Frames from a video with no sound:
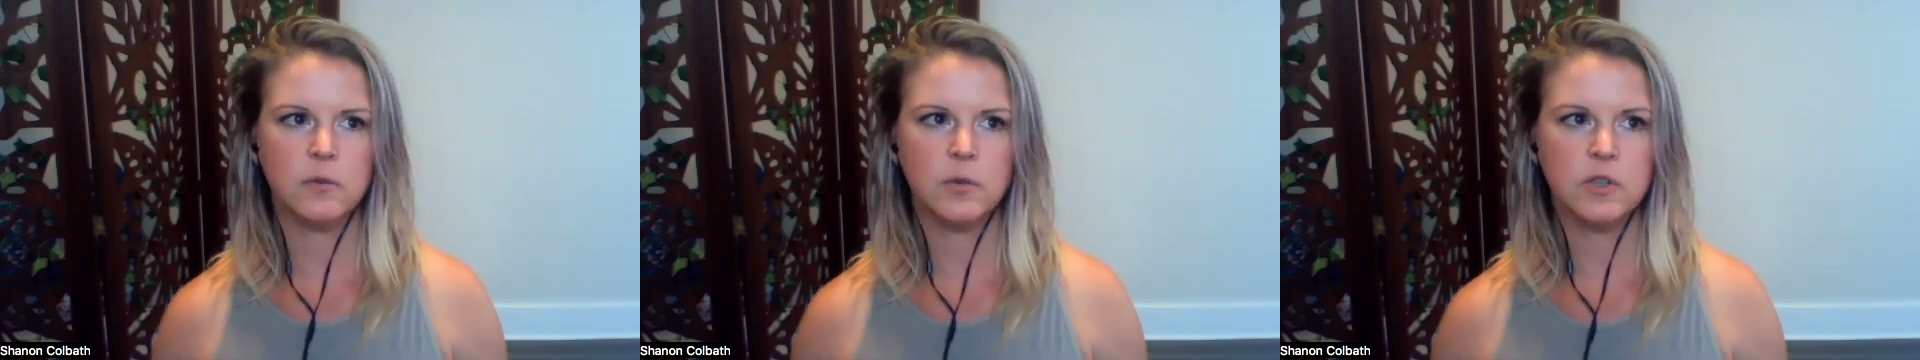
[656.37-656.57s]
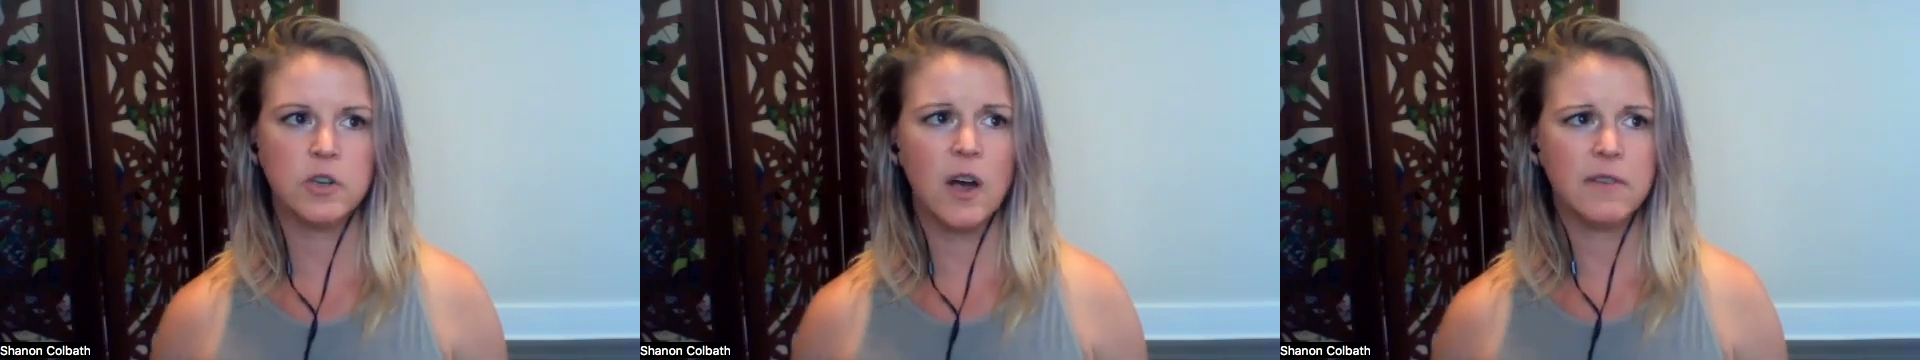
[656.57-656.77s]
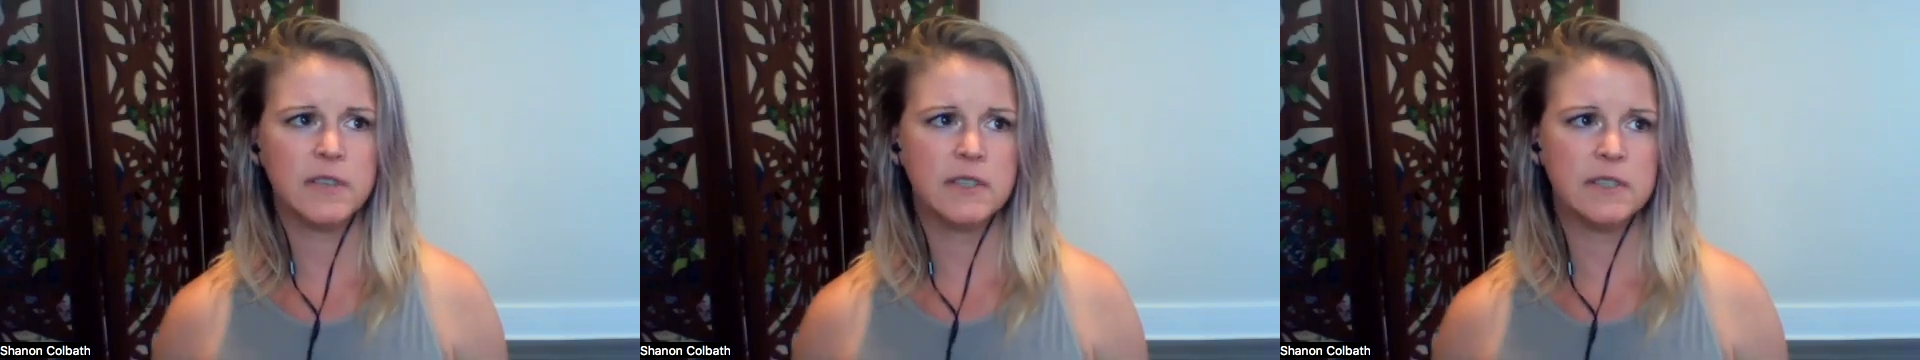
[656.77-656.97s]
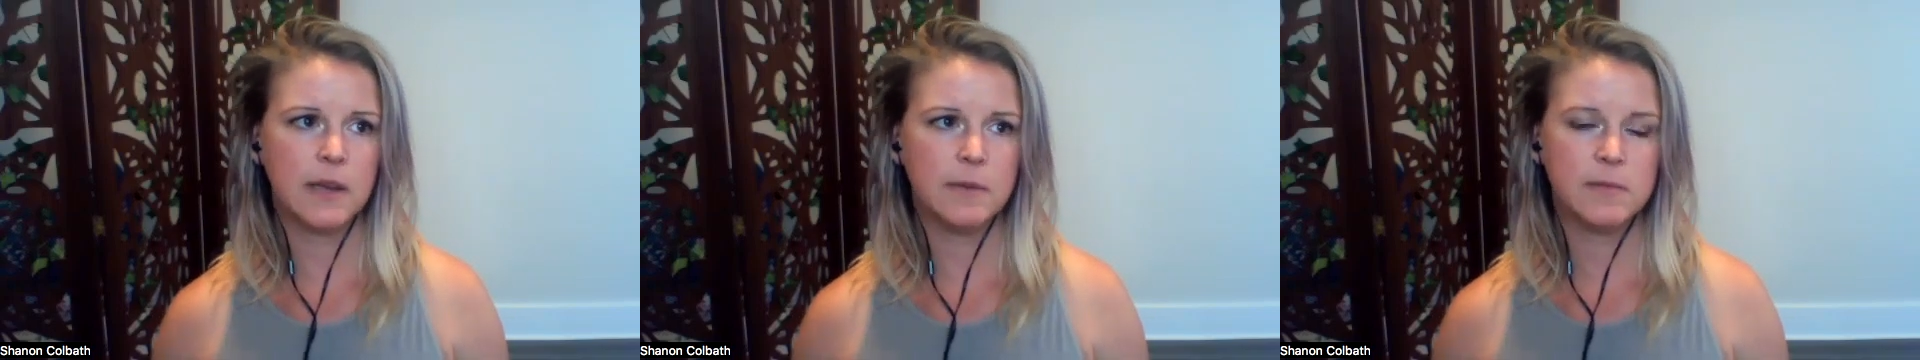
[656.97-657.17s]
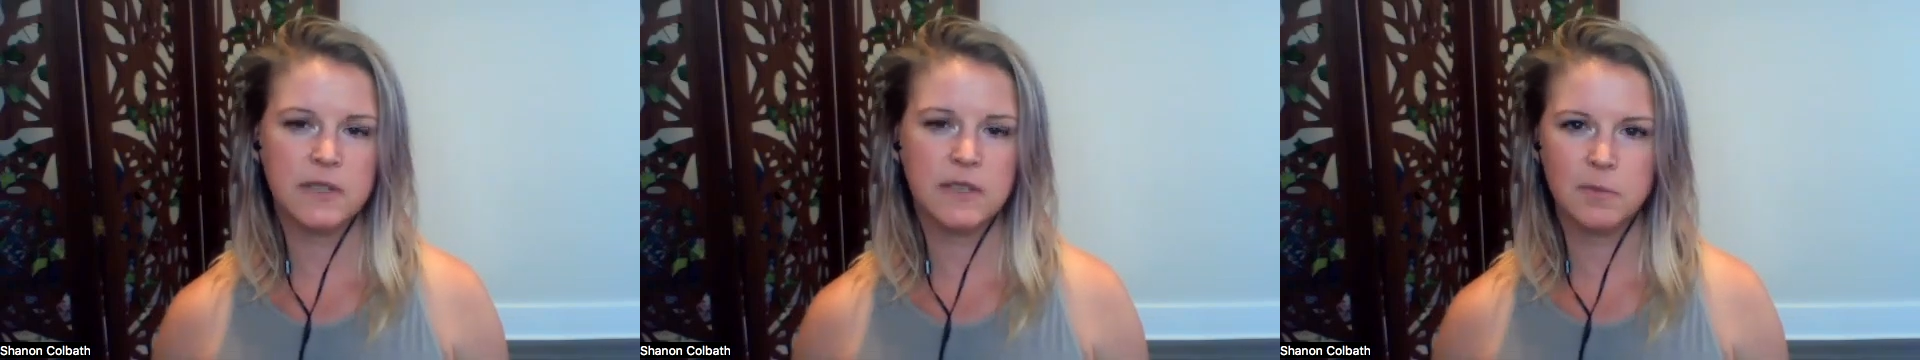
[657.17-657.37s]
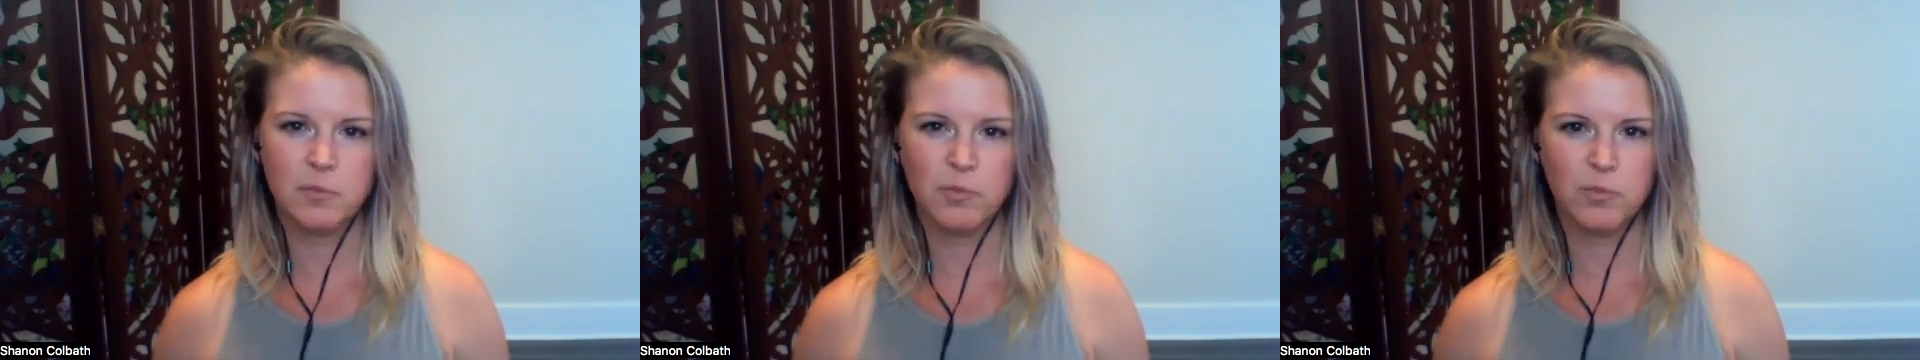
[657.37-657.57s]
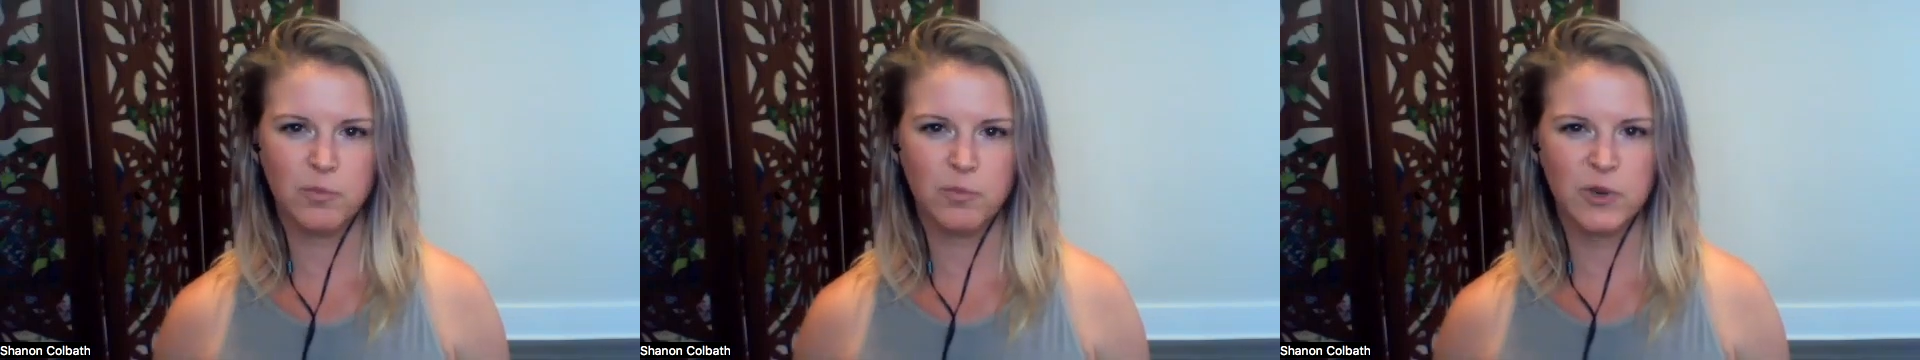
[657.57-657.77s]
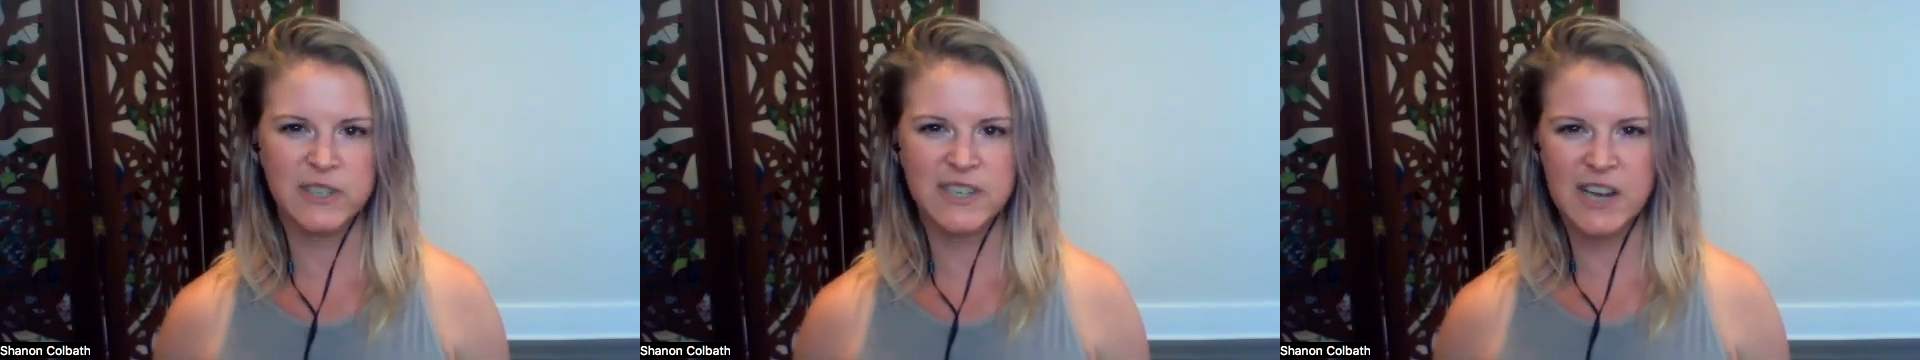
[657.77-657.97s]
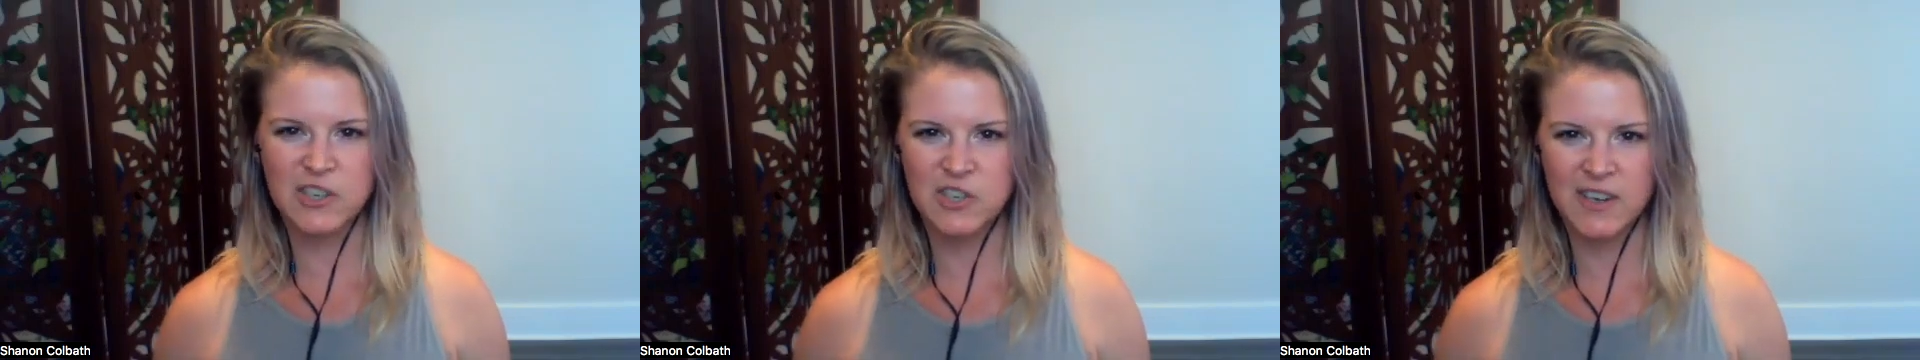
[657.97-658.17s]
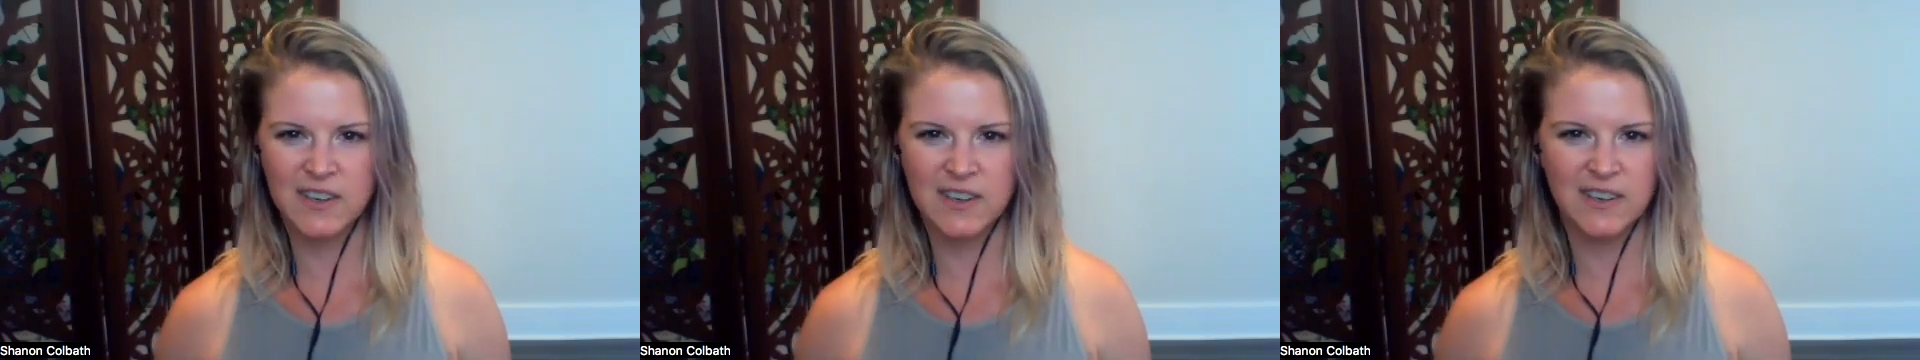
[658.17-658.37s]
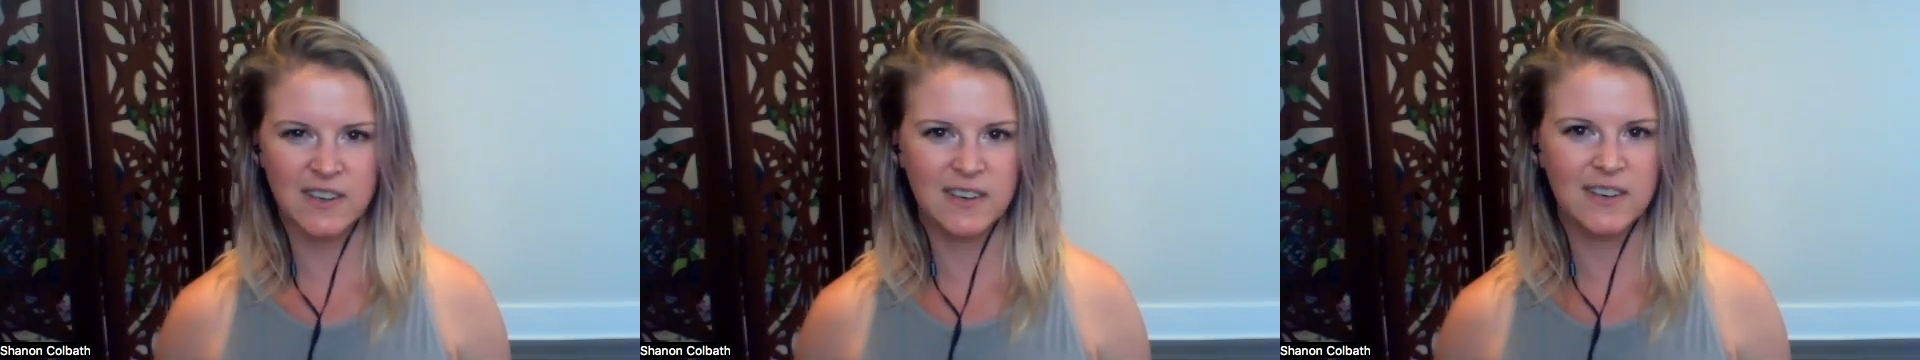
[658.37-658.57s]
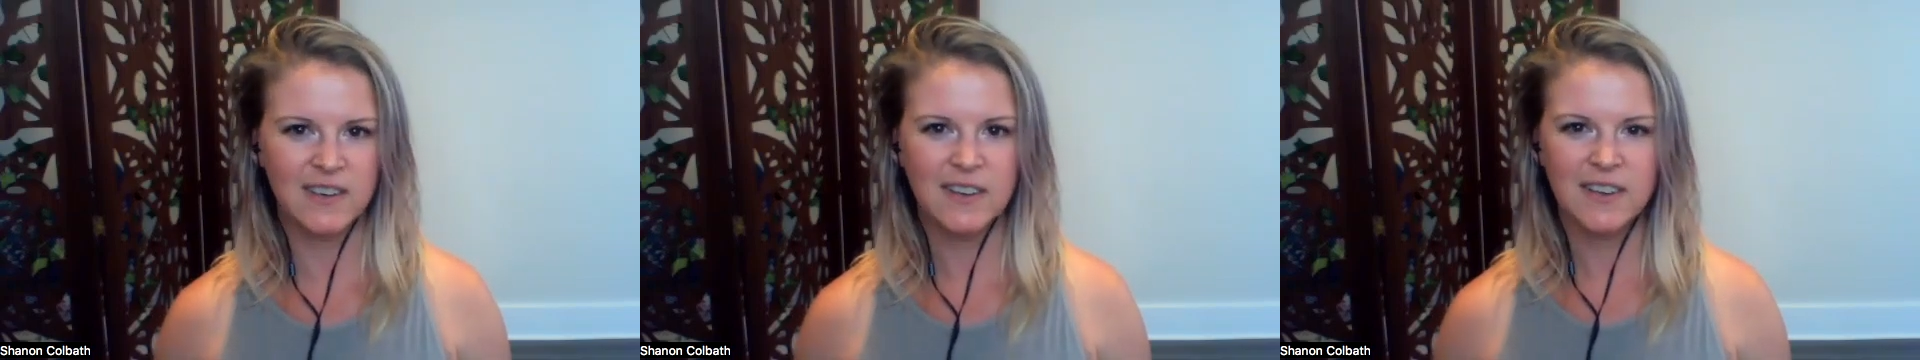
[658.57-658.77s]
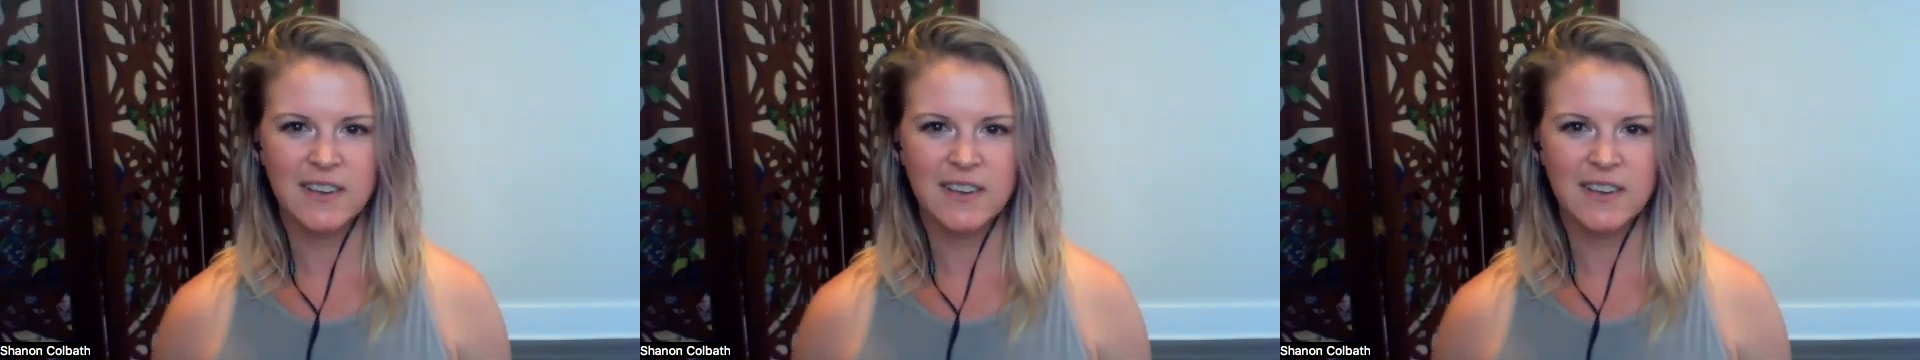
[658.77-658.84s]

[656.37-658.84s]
which oftentimes it's protection